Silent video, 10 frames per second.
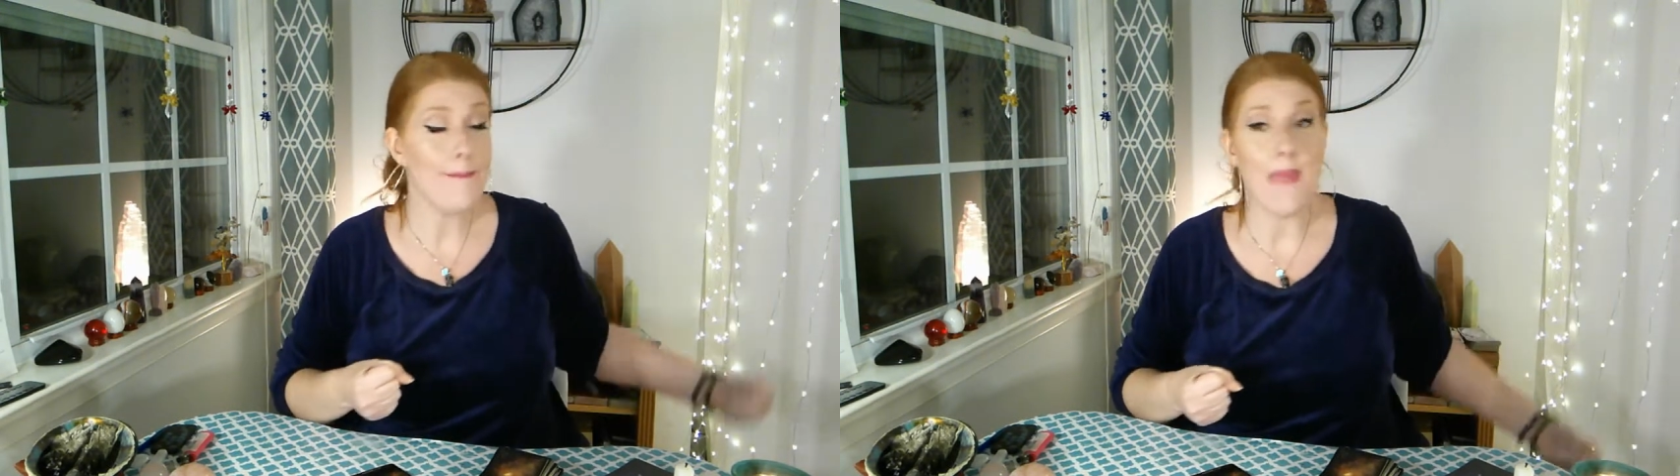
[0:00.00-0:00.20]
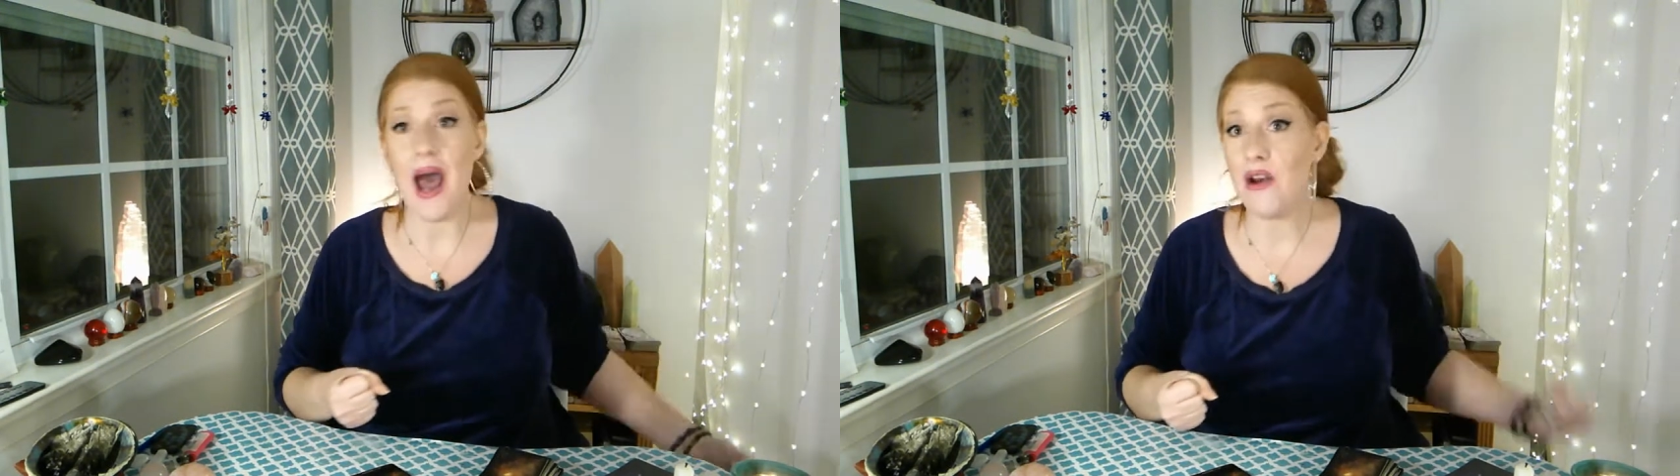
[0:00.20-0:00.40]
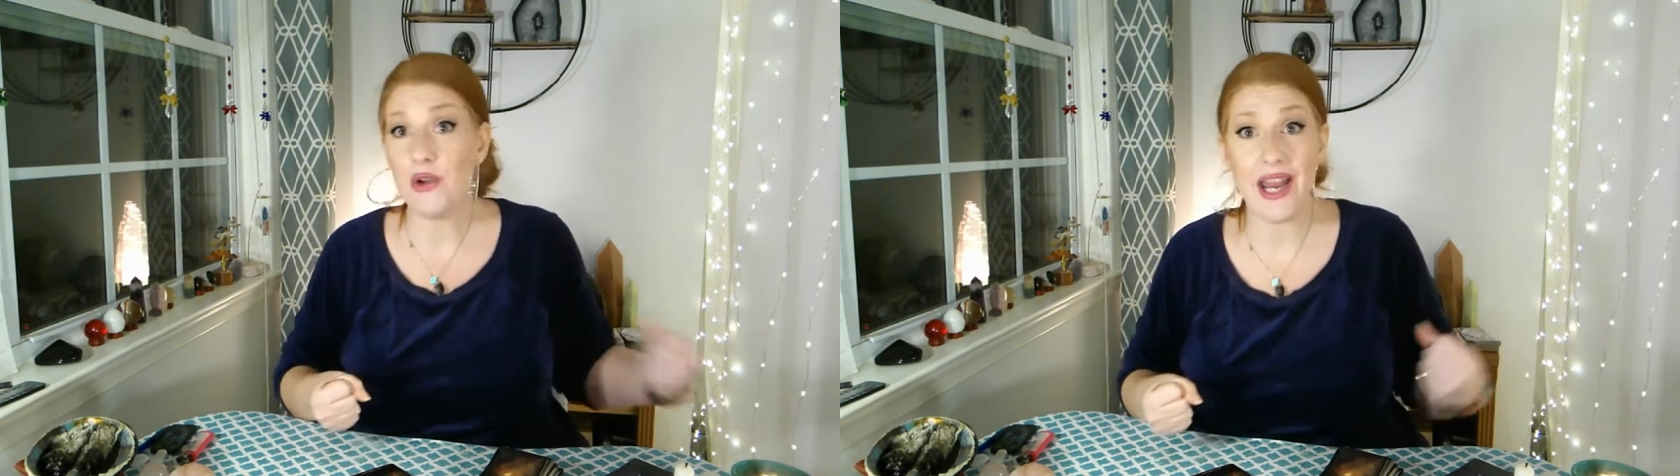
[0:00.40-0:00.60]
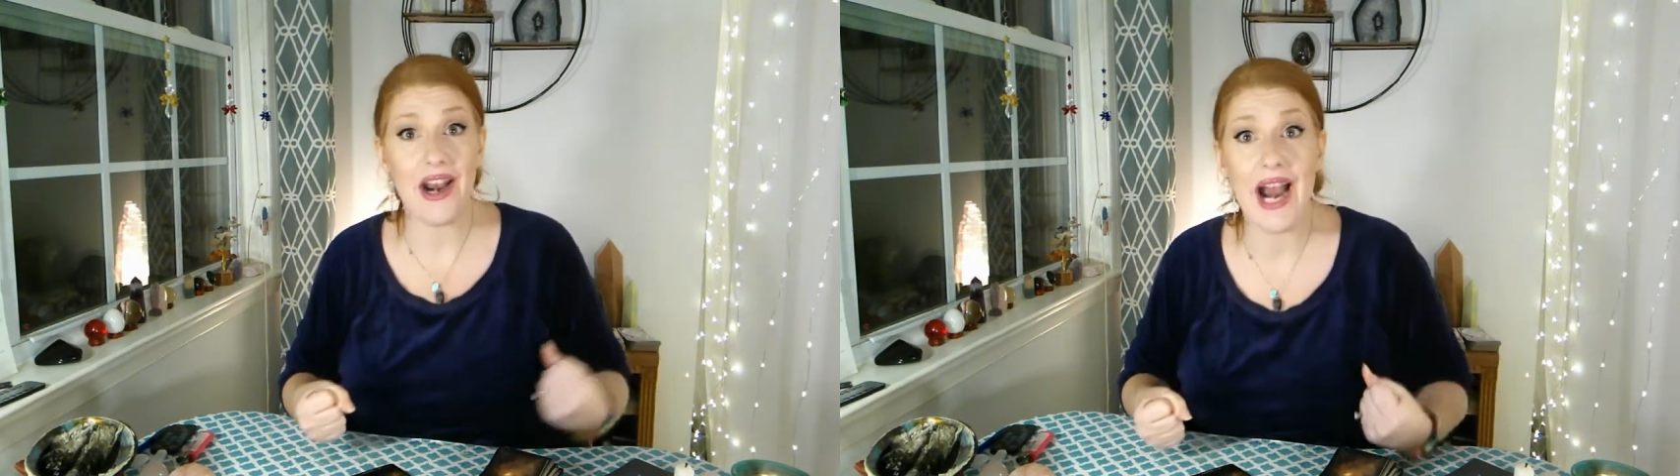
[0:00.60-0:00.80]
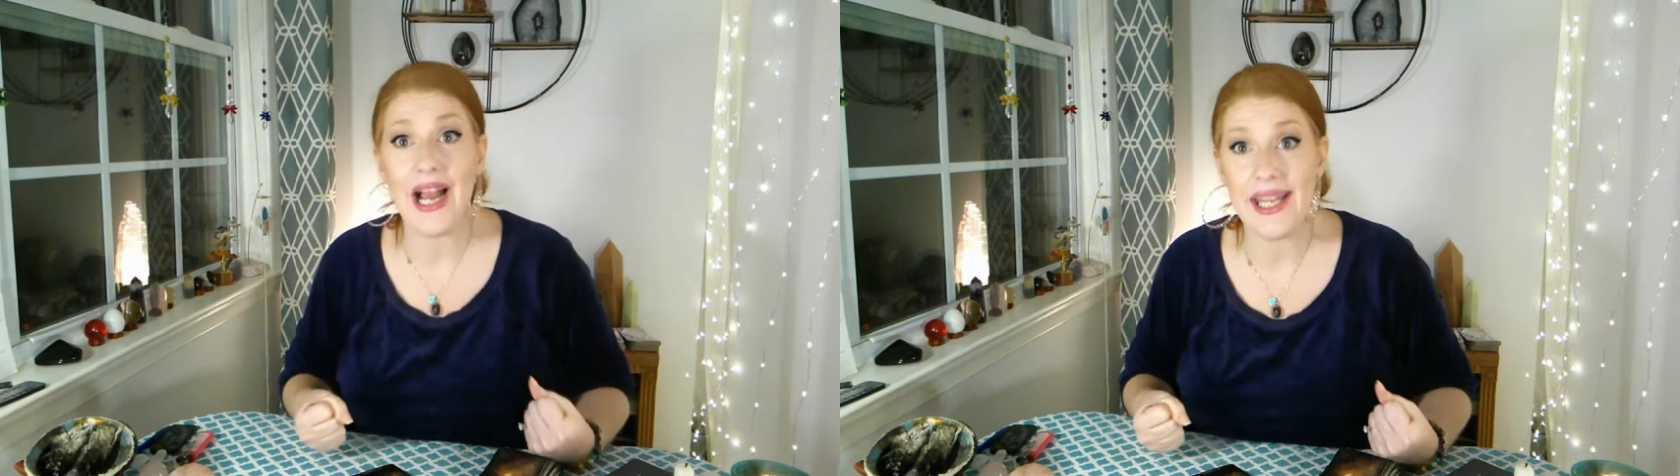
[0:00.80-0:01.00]
I don't care
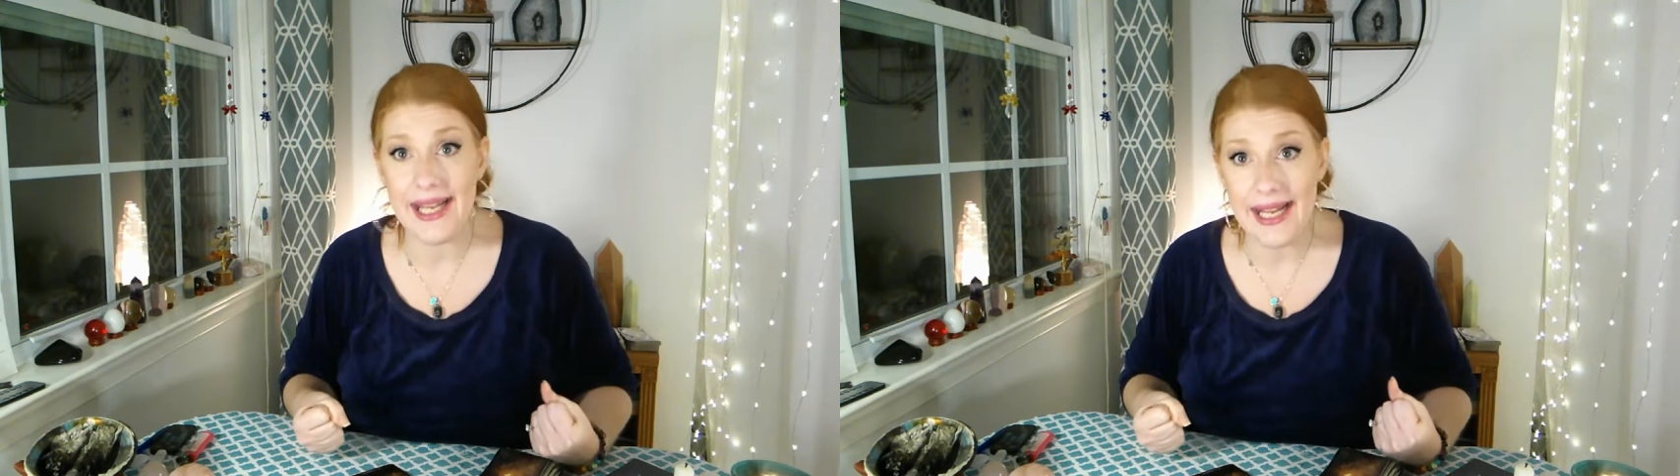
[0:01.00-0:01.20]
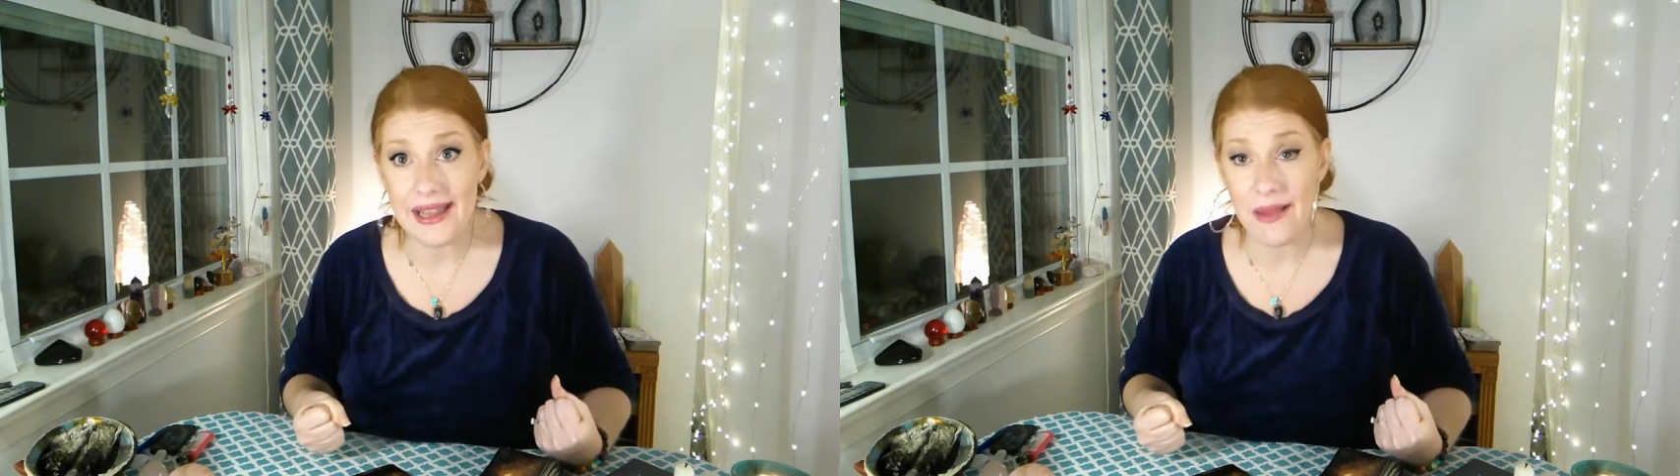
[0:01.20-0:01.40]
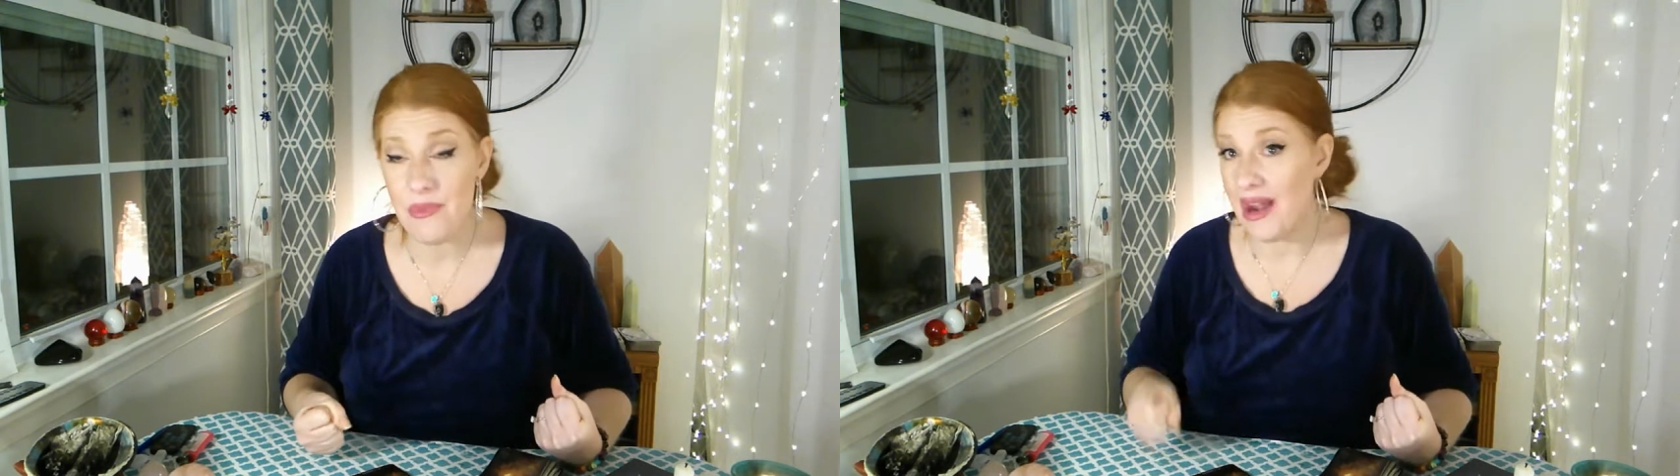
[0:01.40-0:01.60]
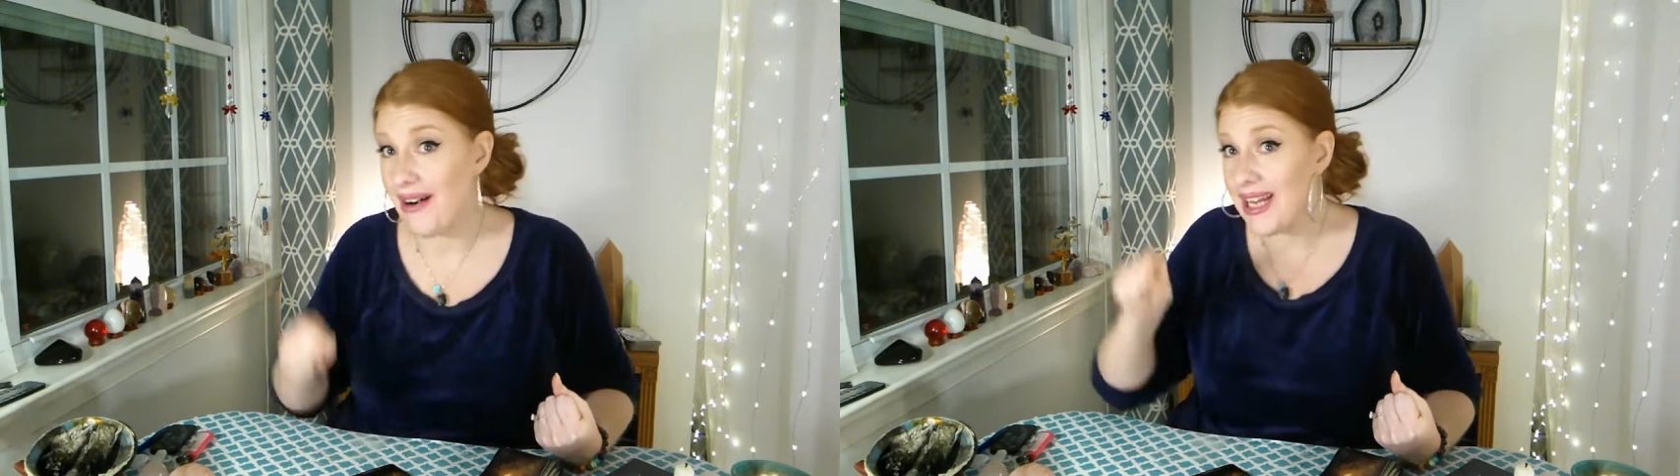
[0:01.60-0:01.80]
how you get them there.